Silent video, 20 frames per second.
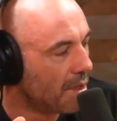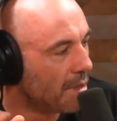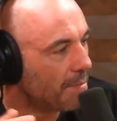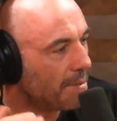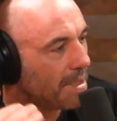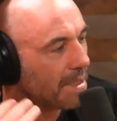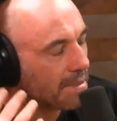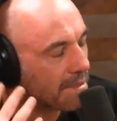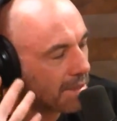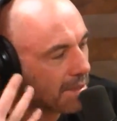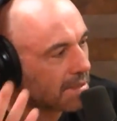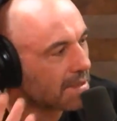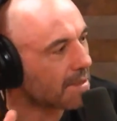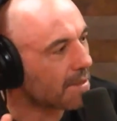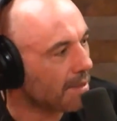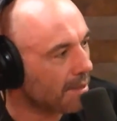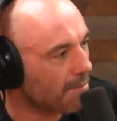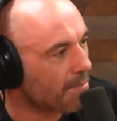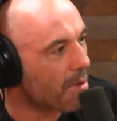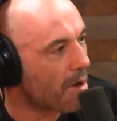But that's
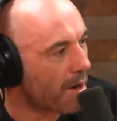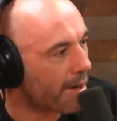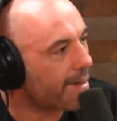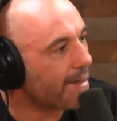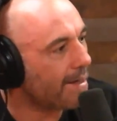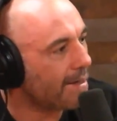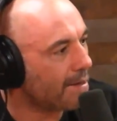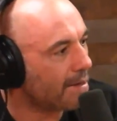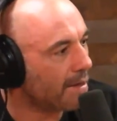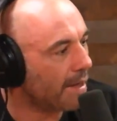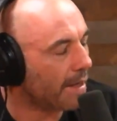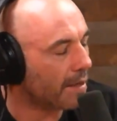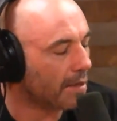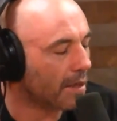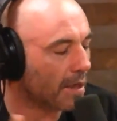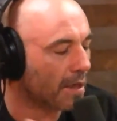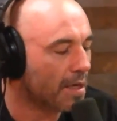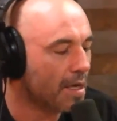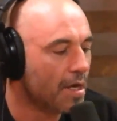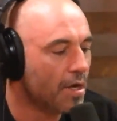a marketing thing.
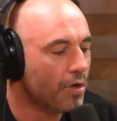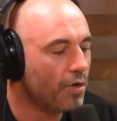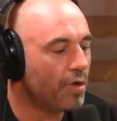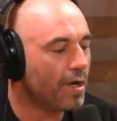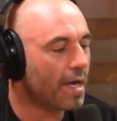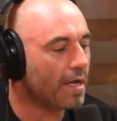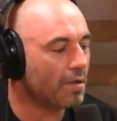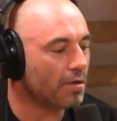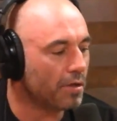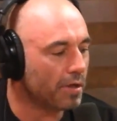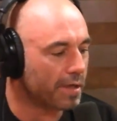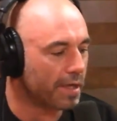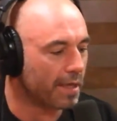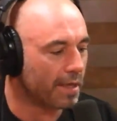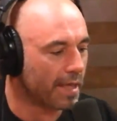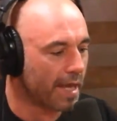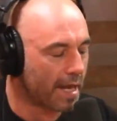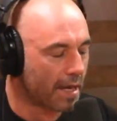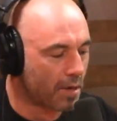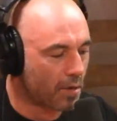Look, you got to look
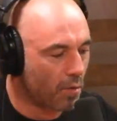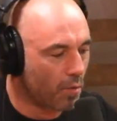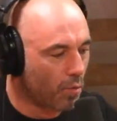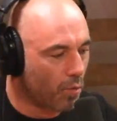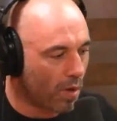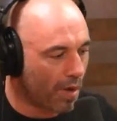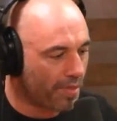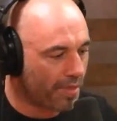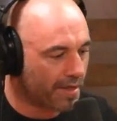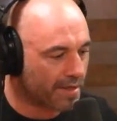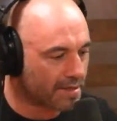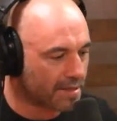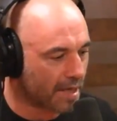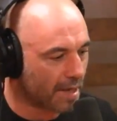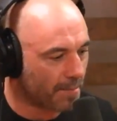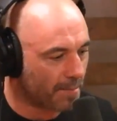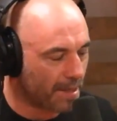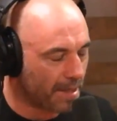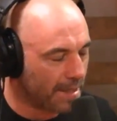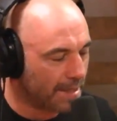at like what this
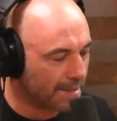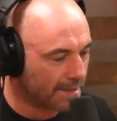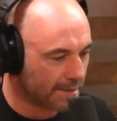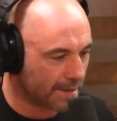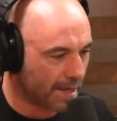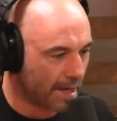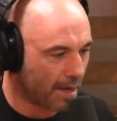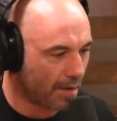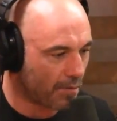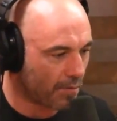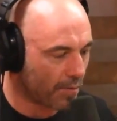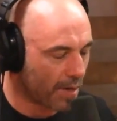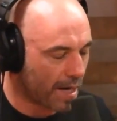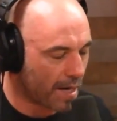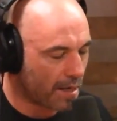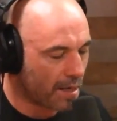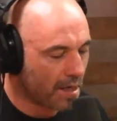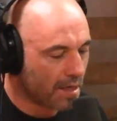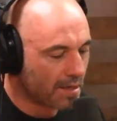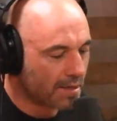company is now,
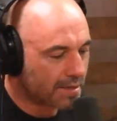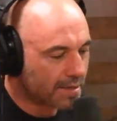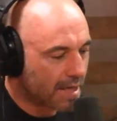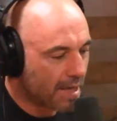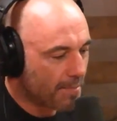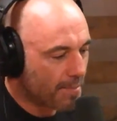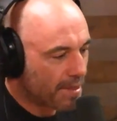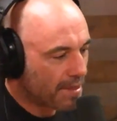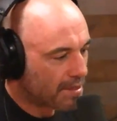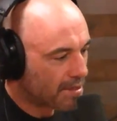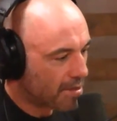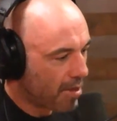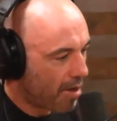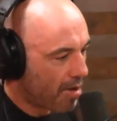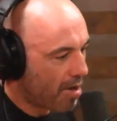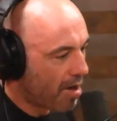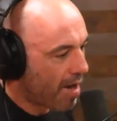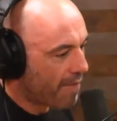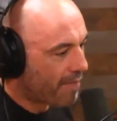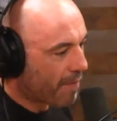right? This company
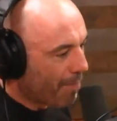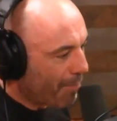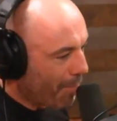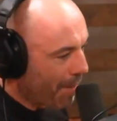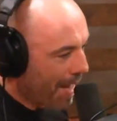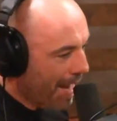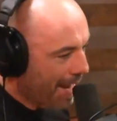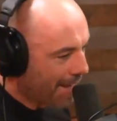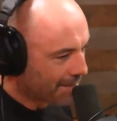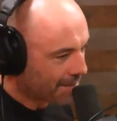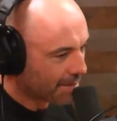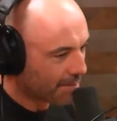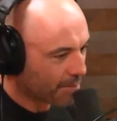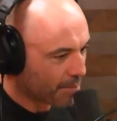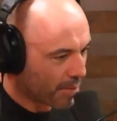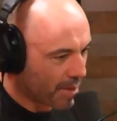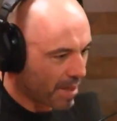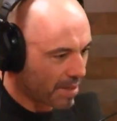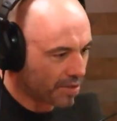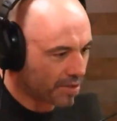started off a passion
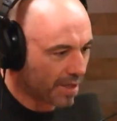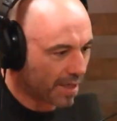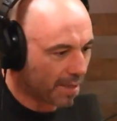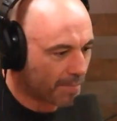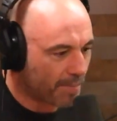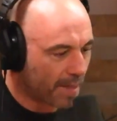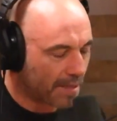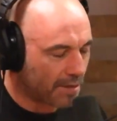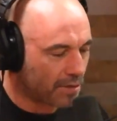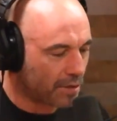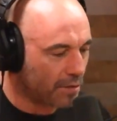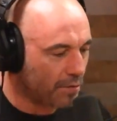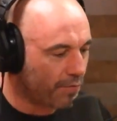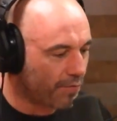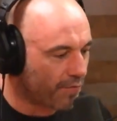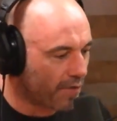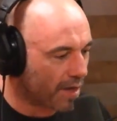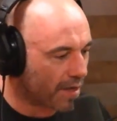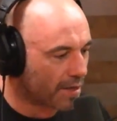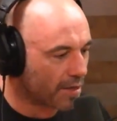project by two
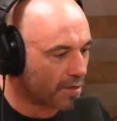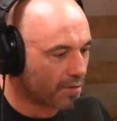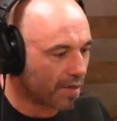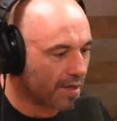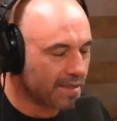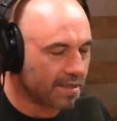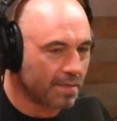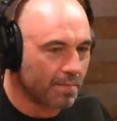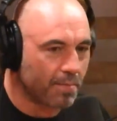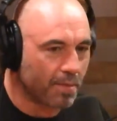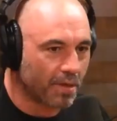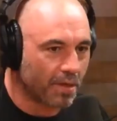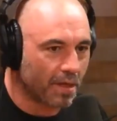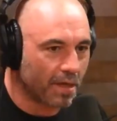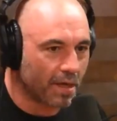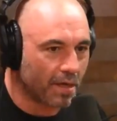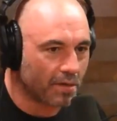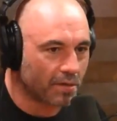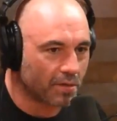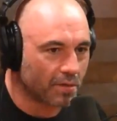fucking crazy
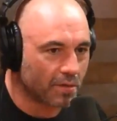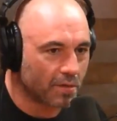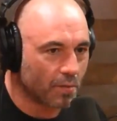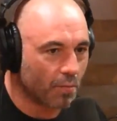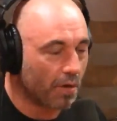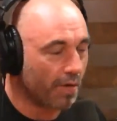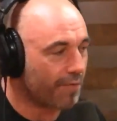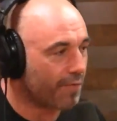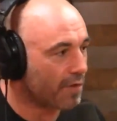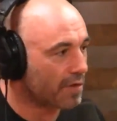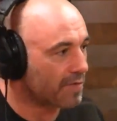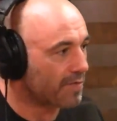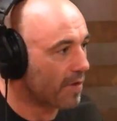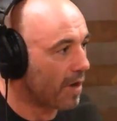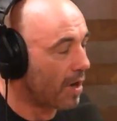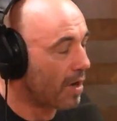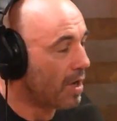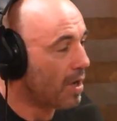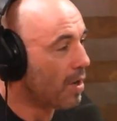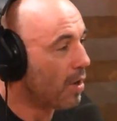billionaire dudes. Well, first of
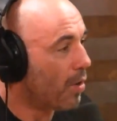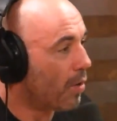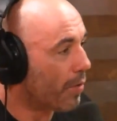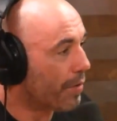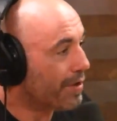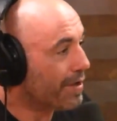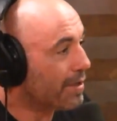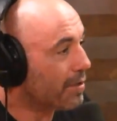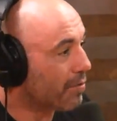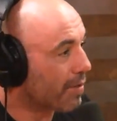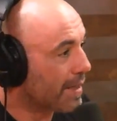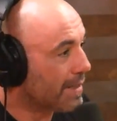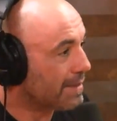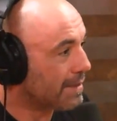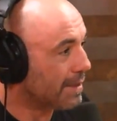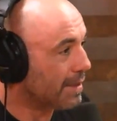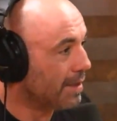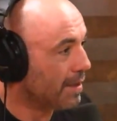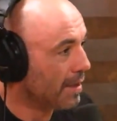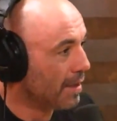all, Horry and
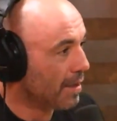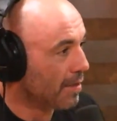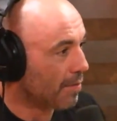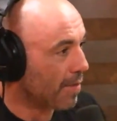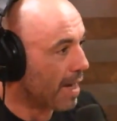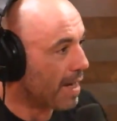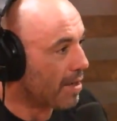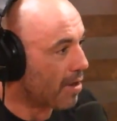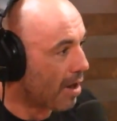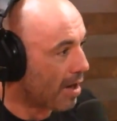Gracie, right?